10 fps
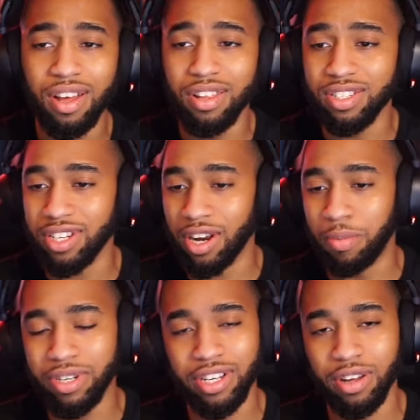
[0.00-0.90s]
Let's check it out. I'm
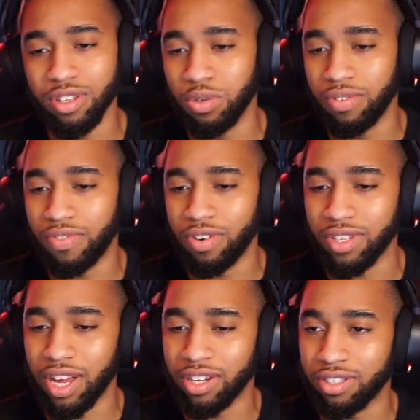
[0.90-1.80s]
gonna check out this one first,
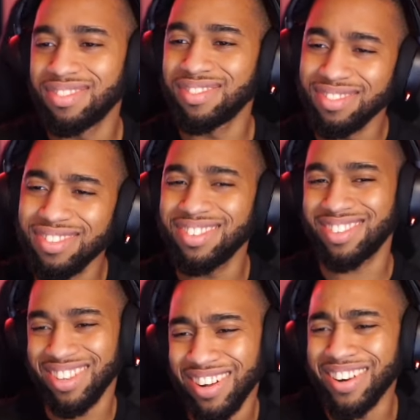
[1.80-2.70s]
actually.
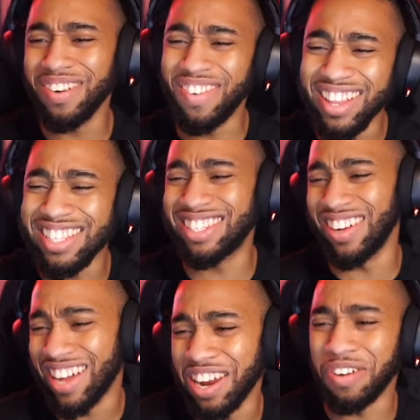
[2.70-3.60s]
Hold on, why this song
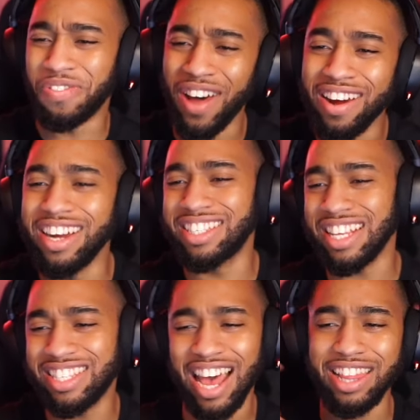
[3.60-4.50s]
kind of fire? It's,
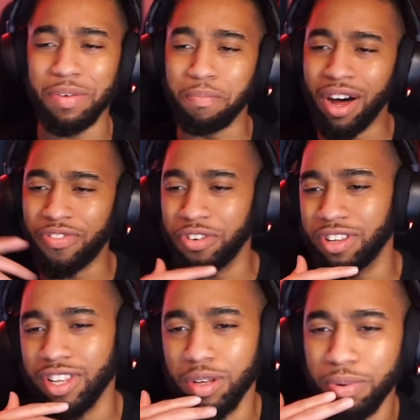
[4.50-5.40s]
it's sadly muffled a
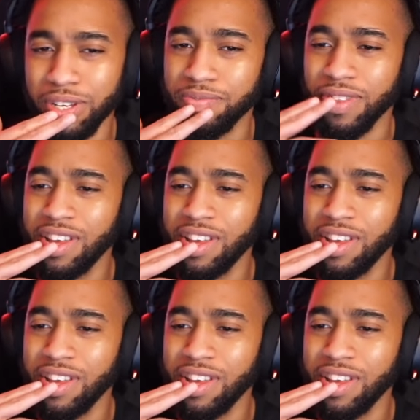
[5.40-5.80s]
little bit.